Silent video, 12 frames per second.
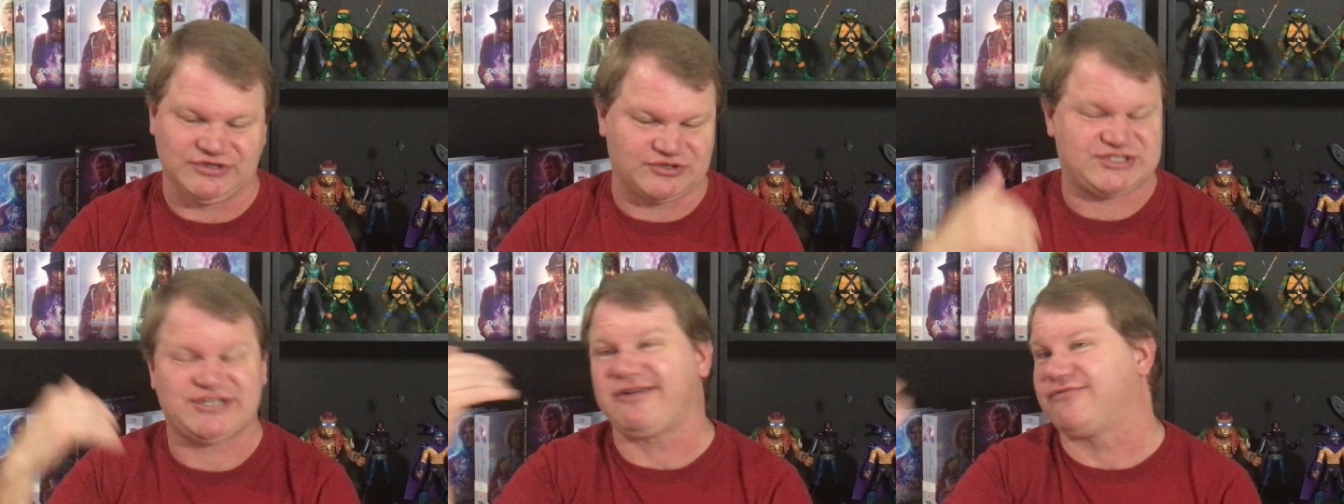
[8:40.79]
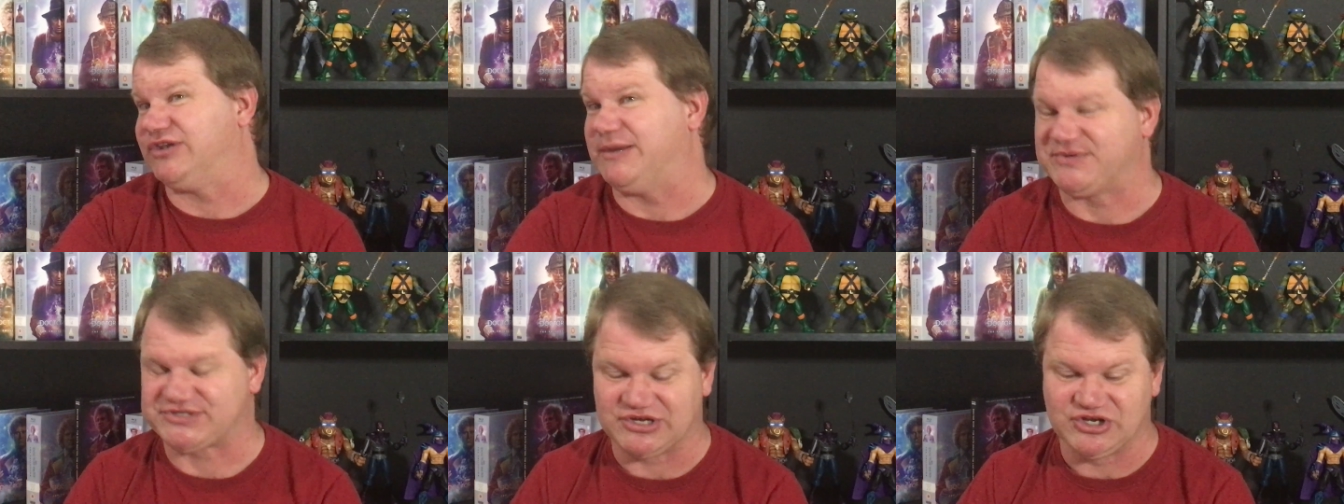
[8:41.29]
And there's several
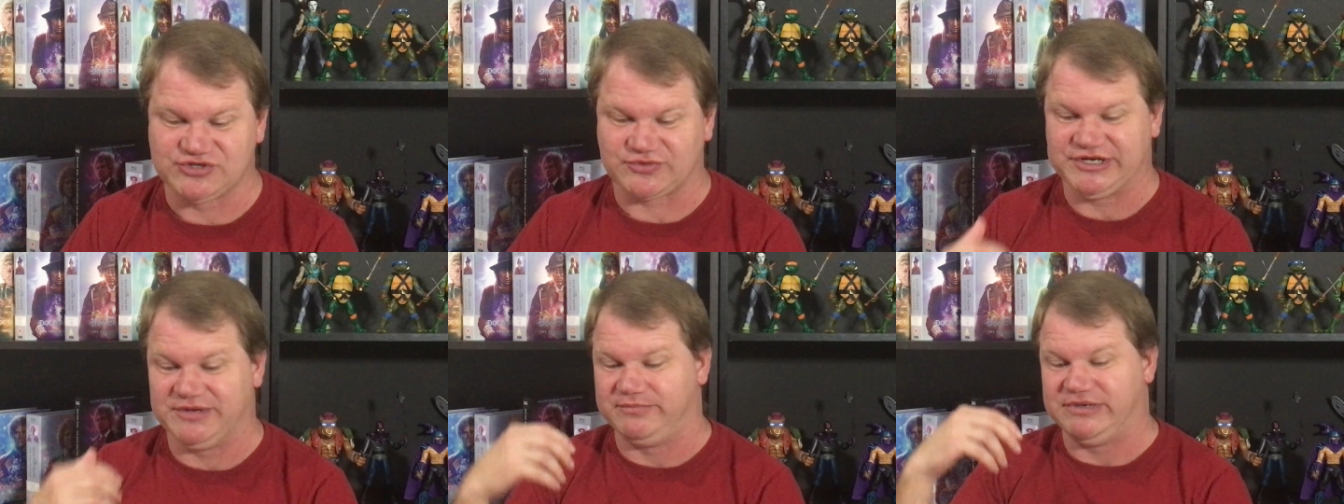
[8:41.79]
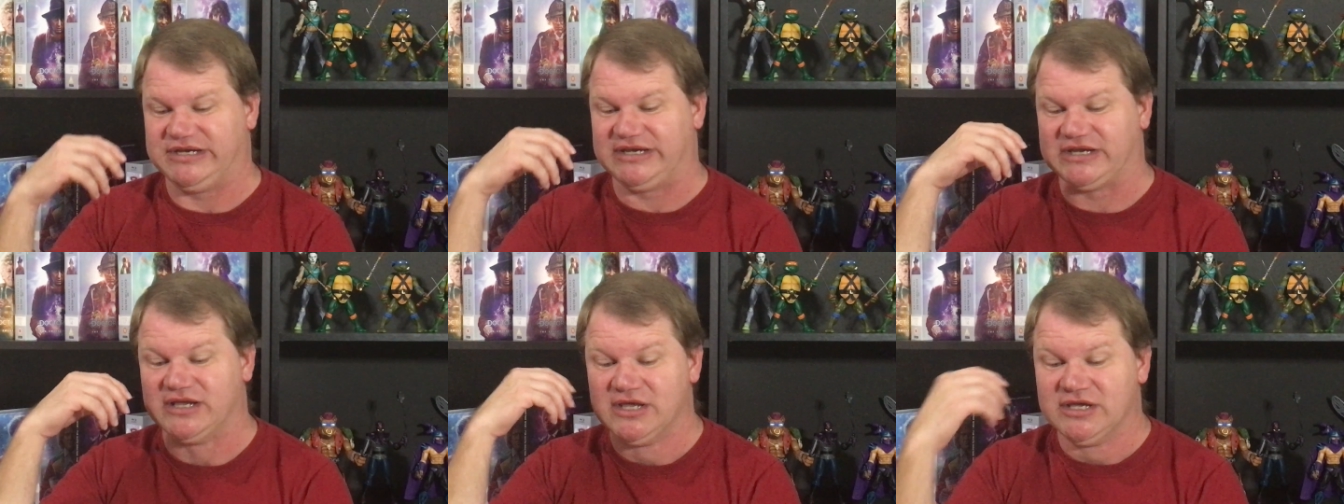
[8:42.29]
episodes where him
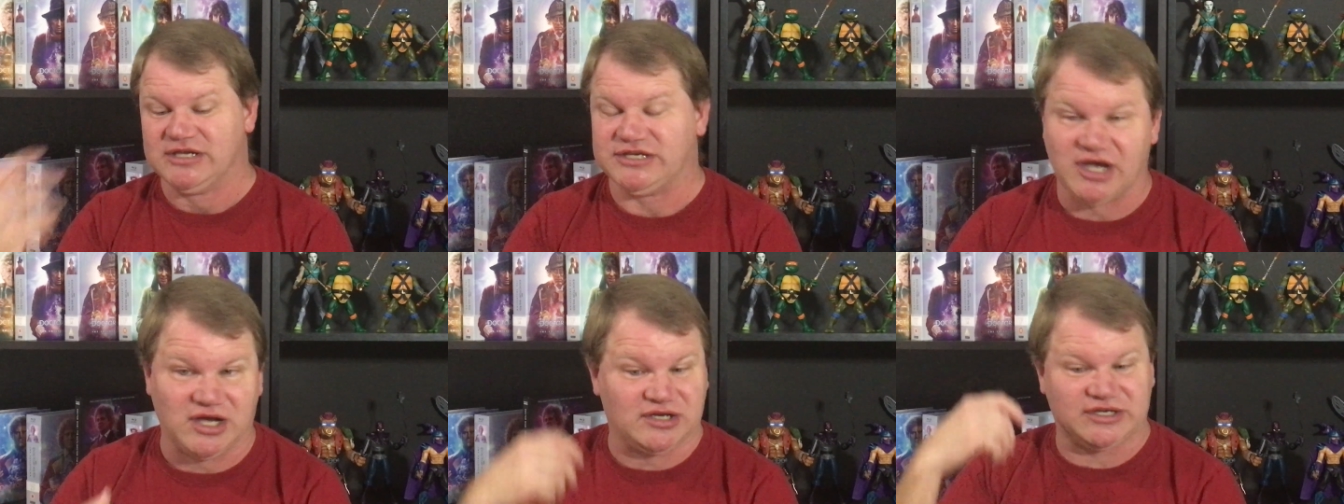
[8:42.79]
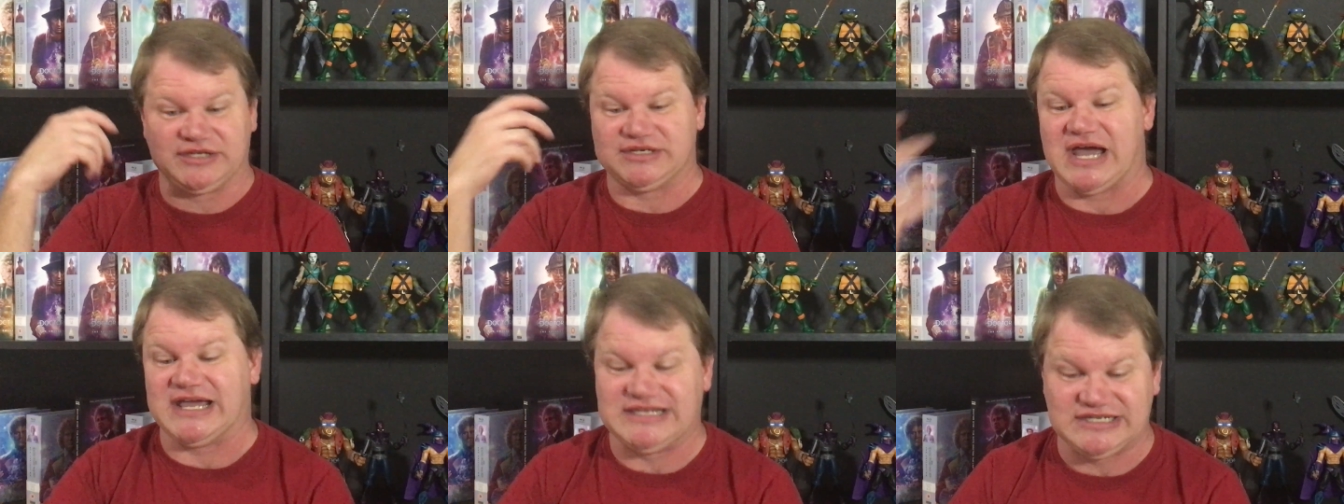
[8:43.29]
being young and
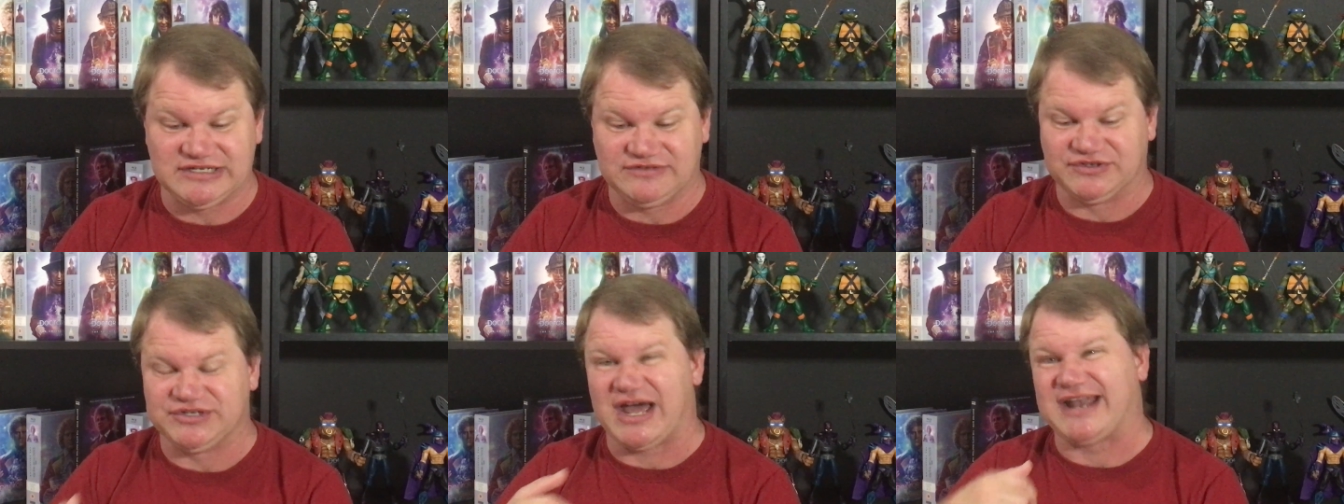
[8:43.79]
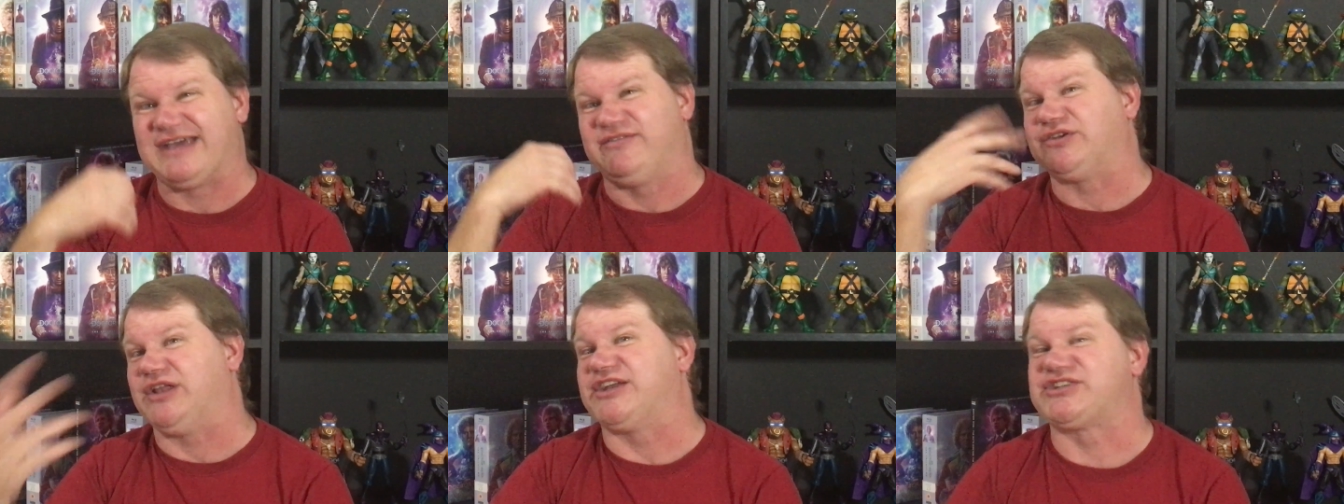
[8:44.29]
naive and not
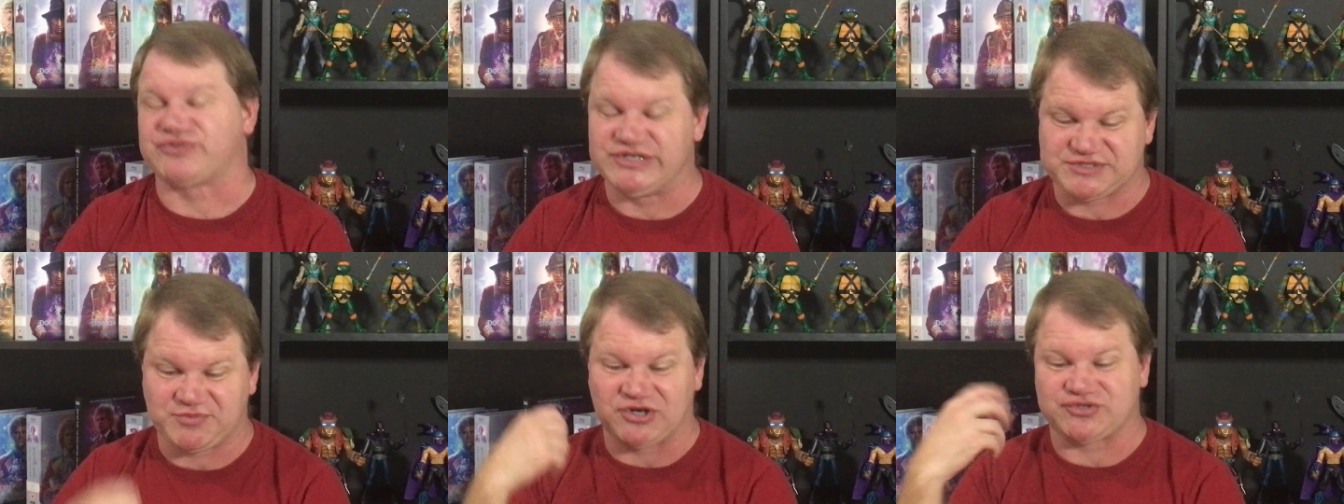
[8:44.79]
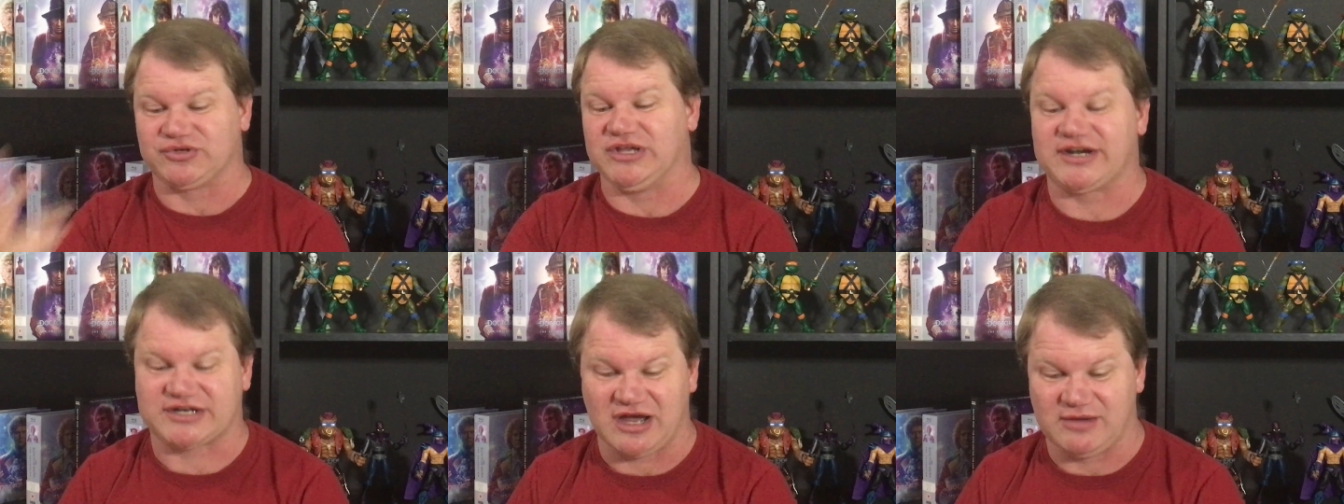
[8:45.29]
having a lot of street smarts or a
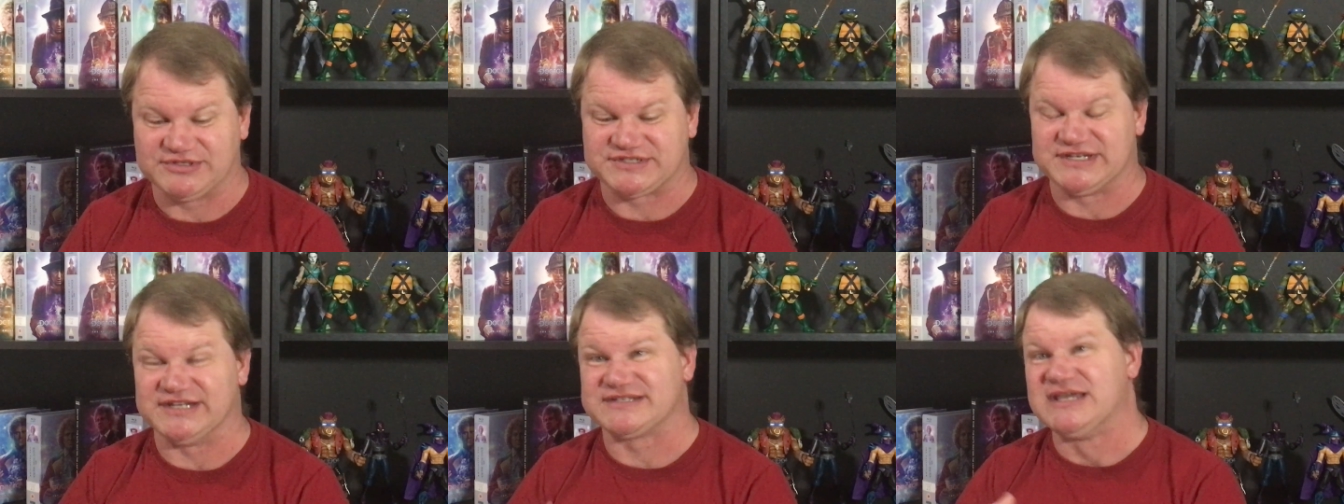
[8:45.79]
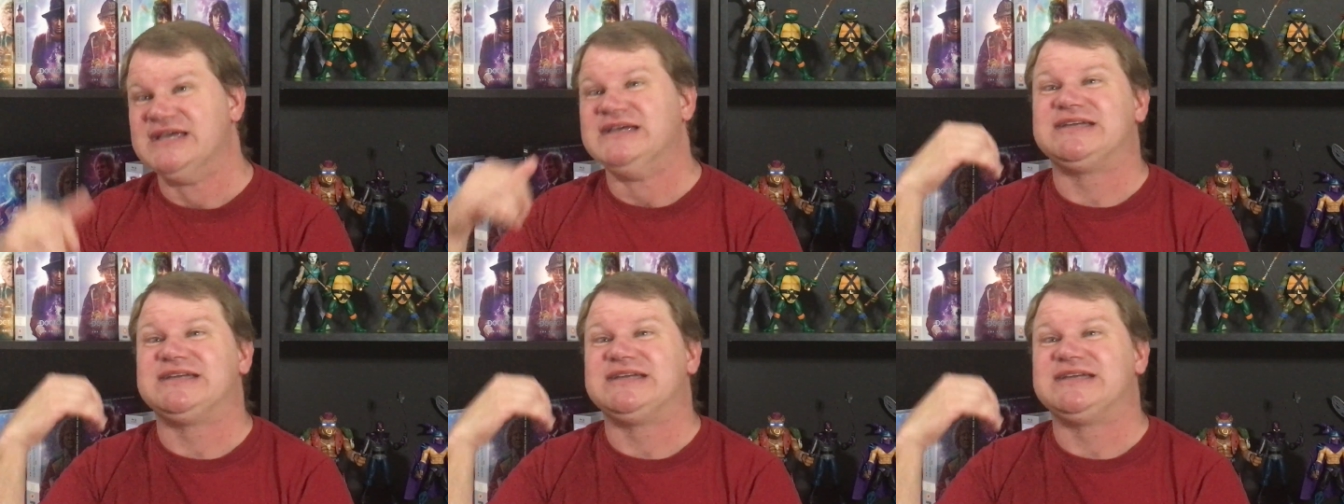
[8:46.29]
lot of common sense